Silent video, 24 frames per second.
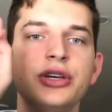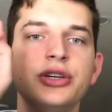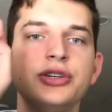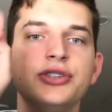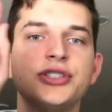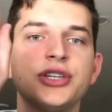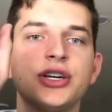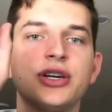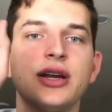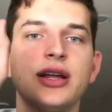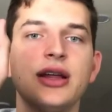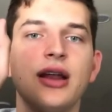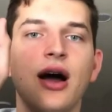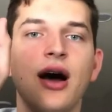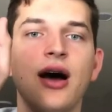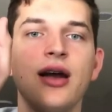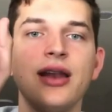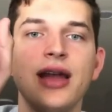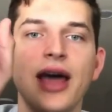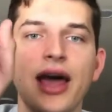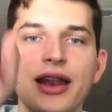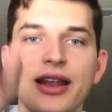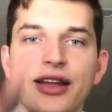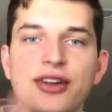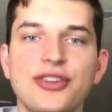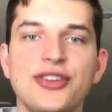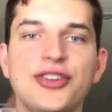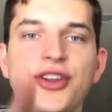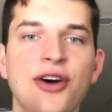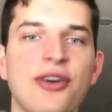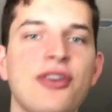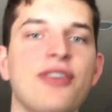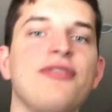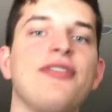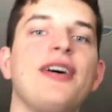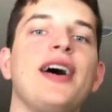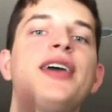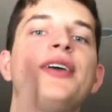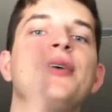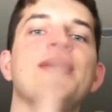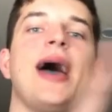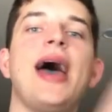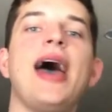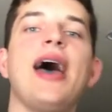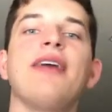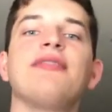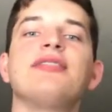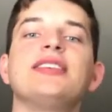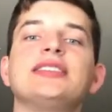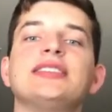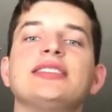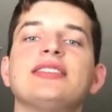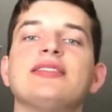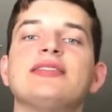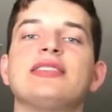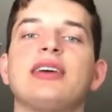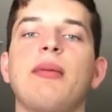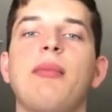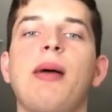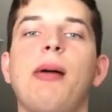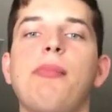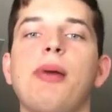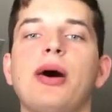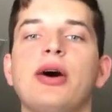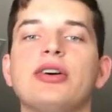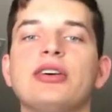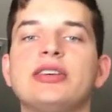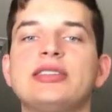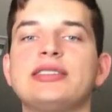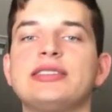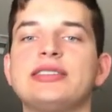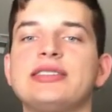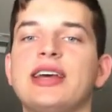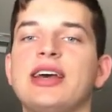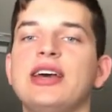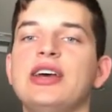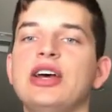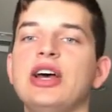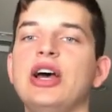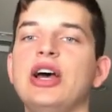You turn it on, and it'll notify you every single time I post.